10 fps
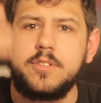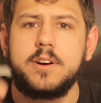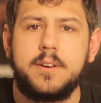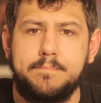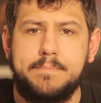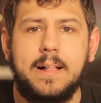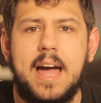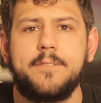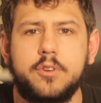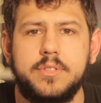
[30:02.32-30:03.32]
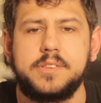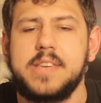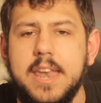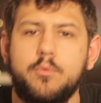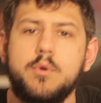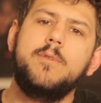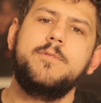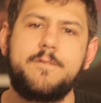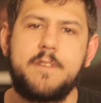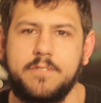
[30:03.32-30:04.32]
the bill after the Senate
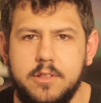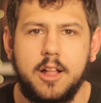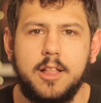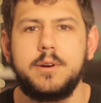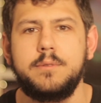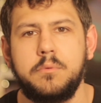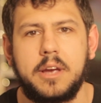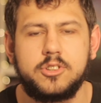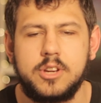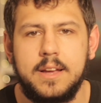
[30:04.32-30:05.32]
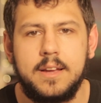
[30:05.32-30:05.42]
removed the $15 minimum wage.